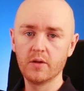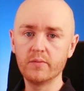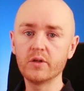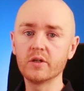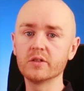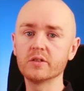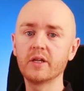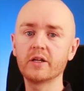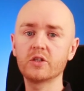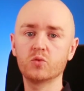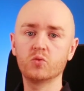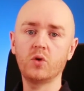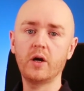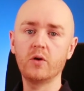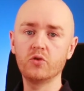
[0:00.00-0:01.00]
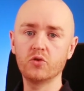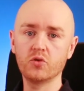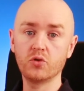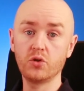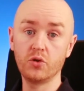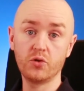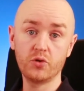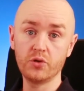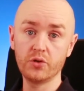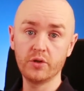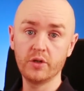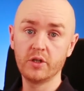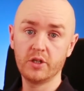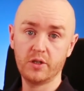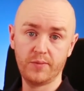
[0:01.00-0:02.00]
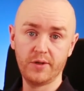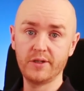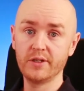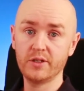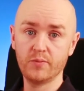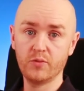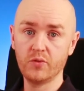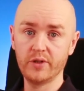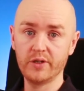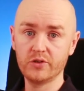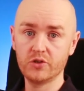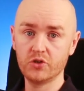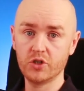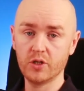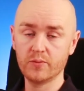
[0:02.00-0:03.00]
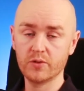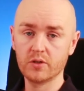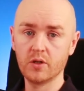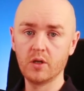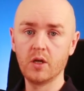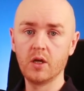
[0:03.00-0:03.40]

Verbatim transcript: because that's how you're going to learn to be in intimate relationships.